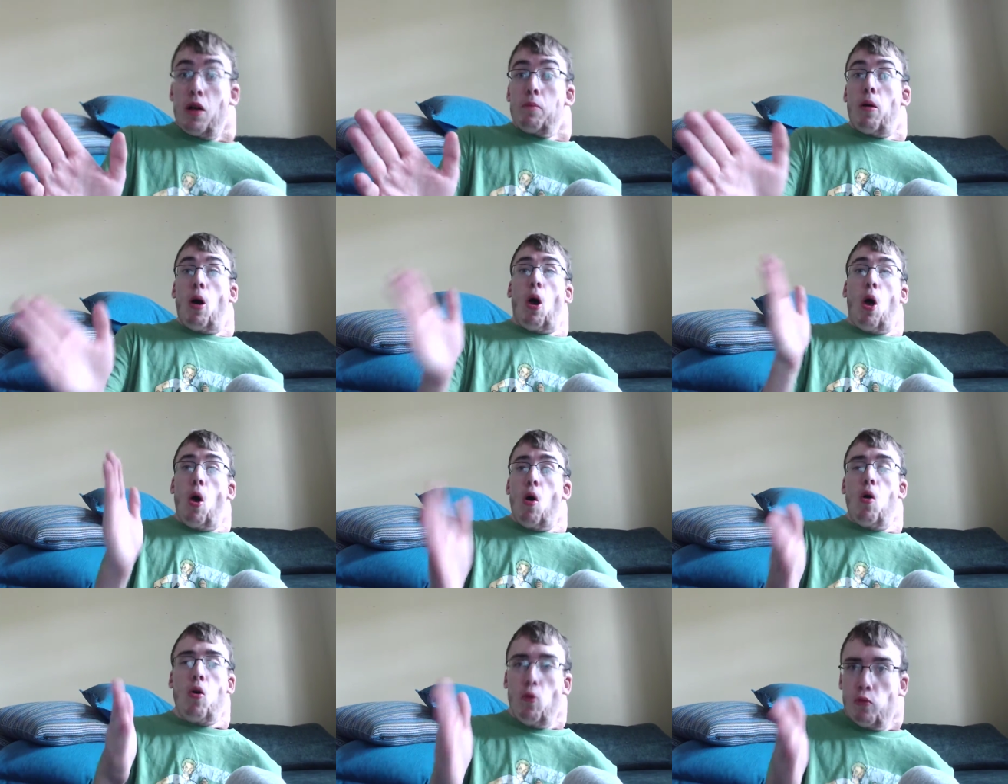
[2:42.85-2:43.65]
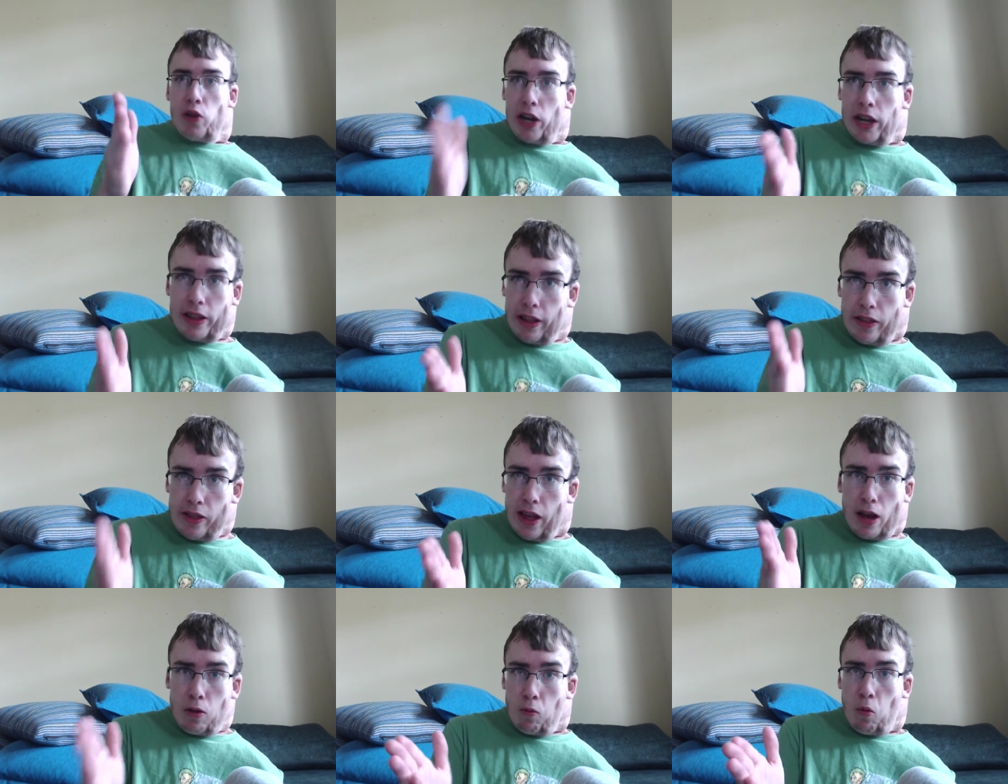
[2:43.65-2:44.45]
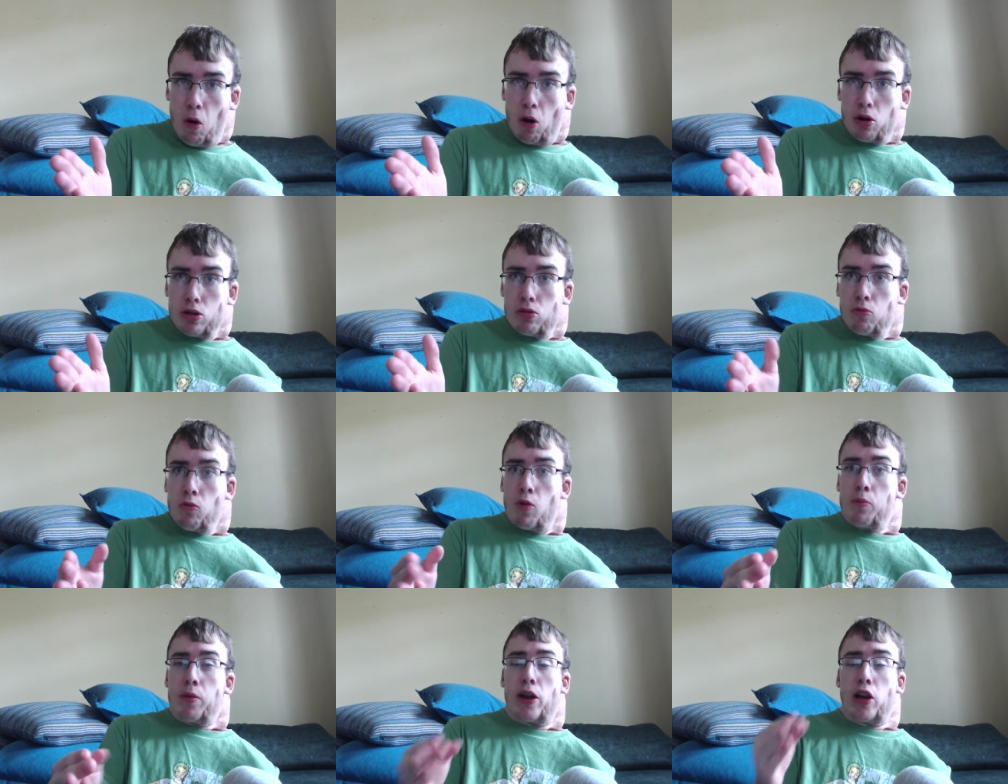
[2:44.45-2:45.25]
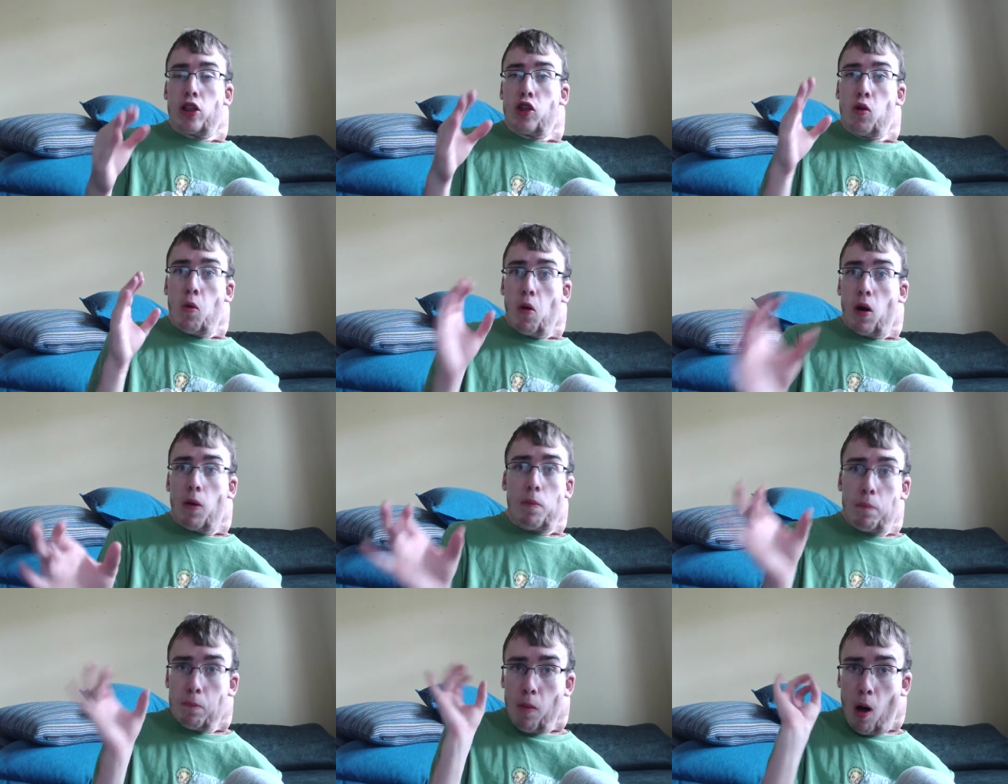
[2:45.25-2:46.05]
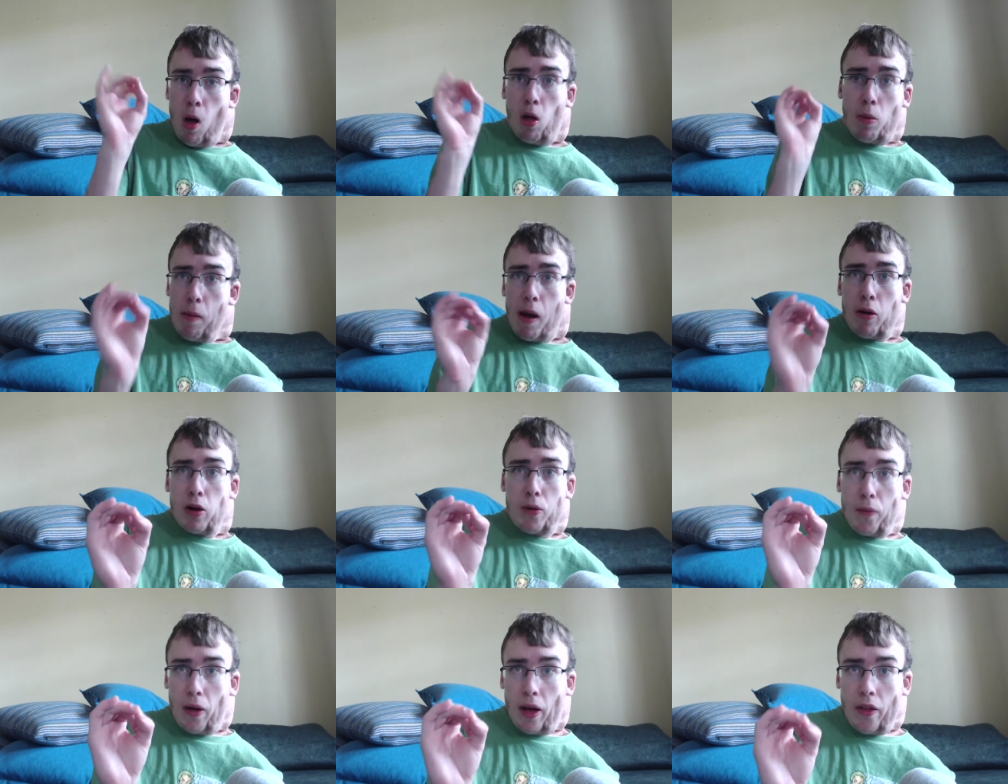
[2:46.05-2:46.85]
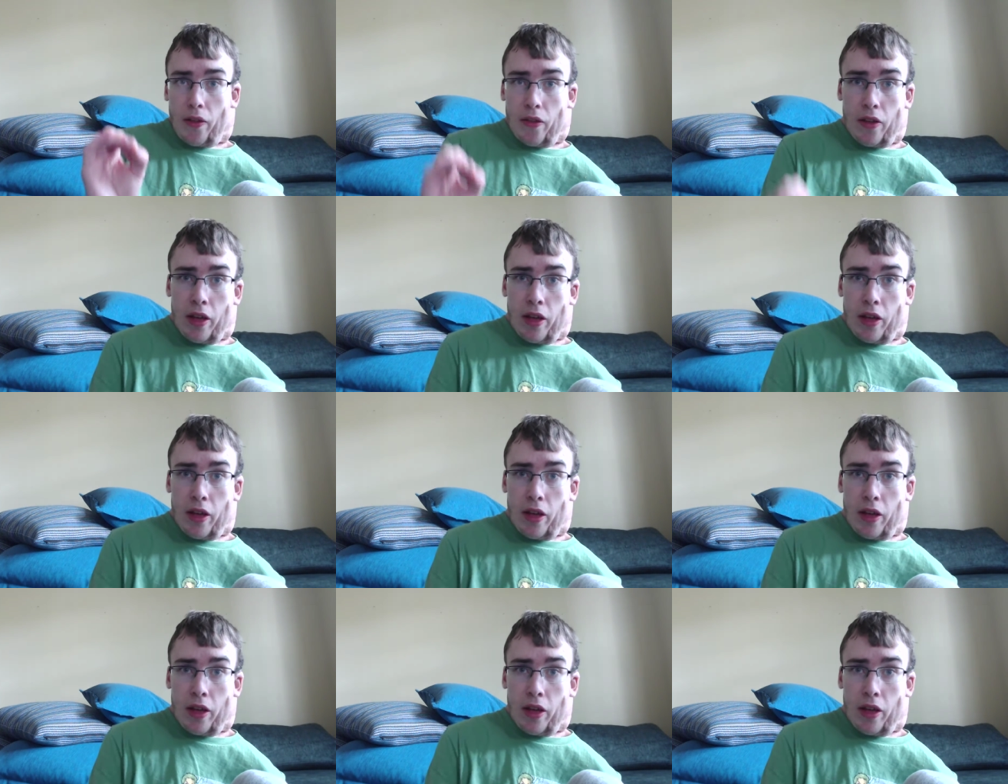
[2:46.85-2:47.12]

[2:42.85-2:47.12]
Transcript: The whole reason this worked was because there were a small amount of us.